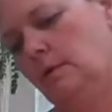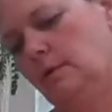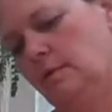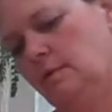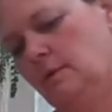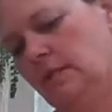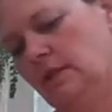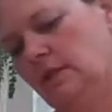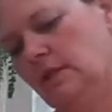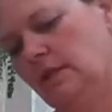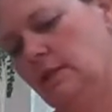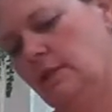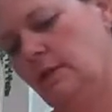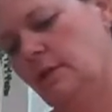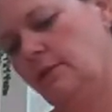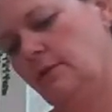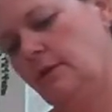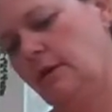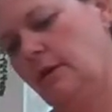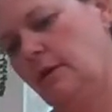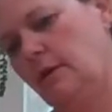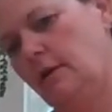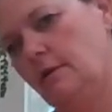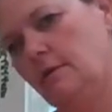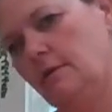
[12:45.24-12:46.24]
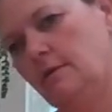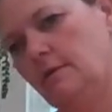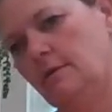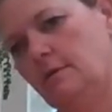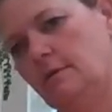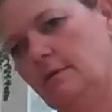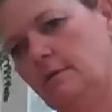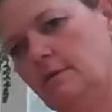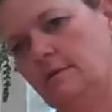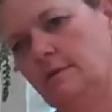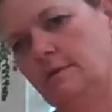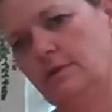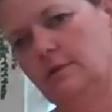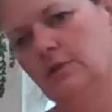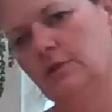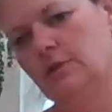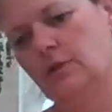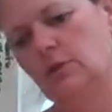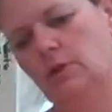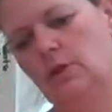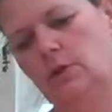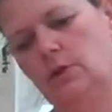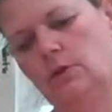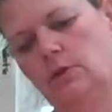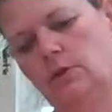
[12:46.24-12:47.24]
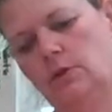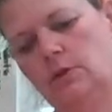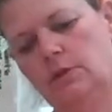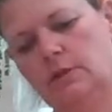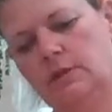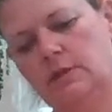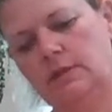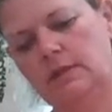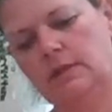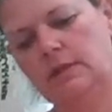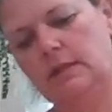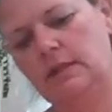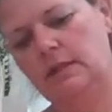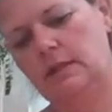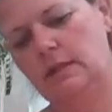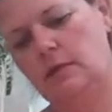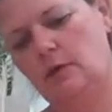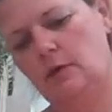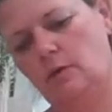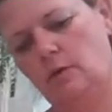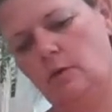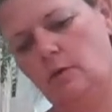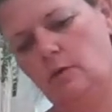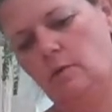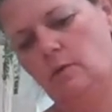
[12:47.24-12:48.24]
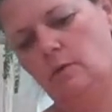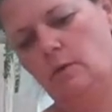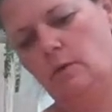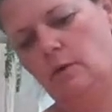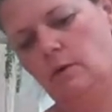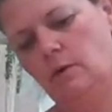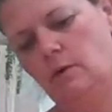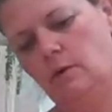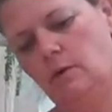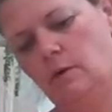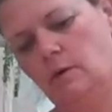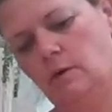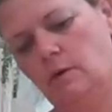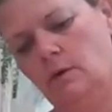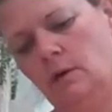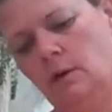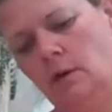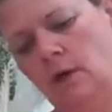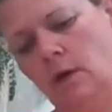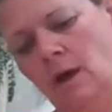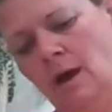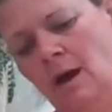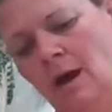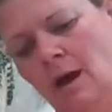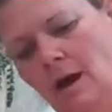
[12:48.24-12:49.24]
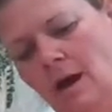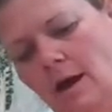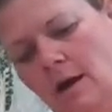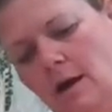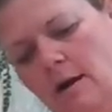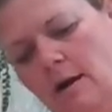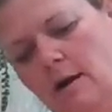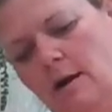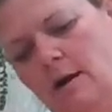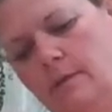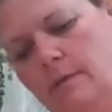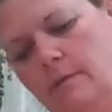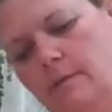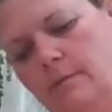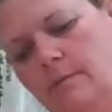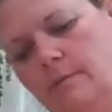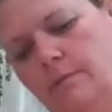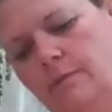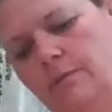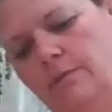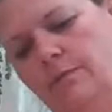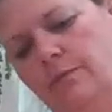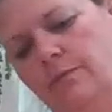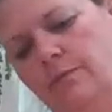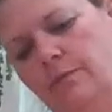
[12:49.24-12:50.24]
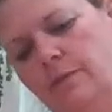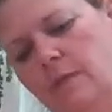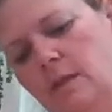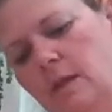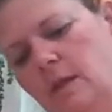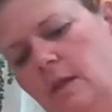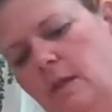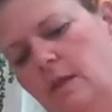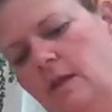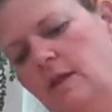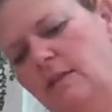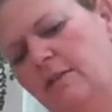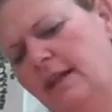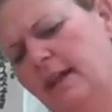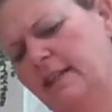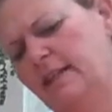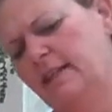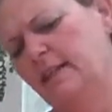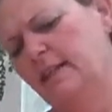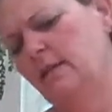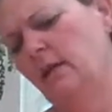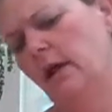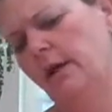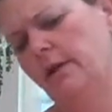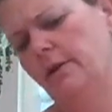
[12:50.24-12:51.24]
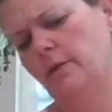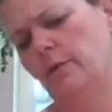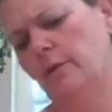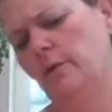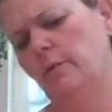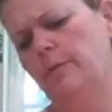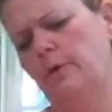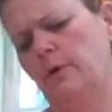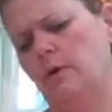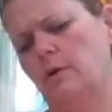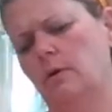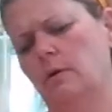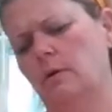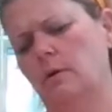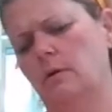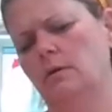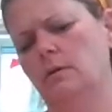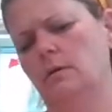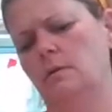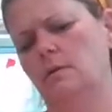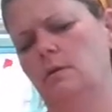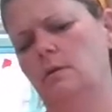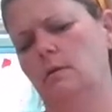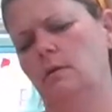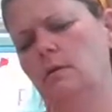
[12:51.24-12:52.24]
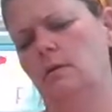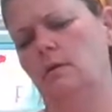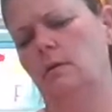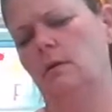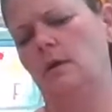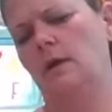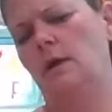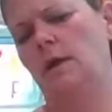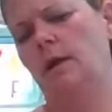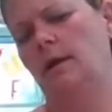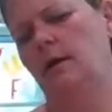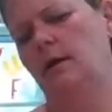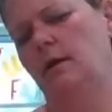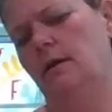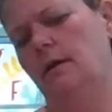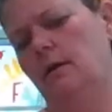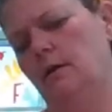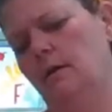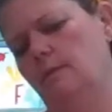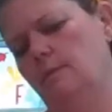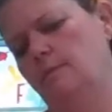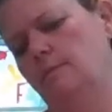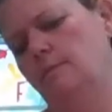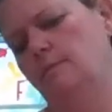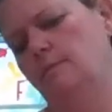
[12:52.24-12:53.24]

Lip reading: we can tough it out. So here you can see the oatmeal. That's a lot of oatmeal. Oh,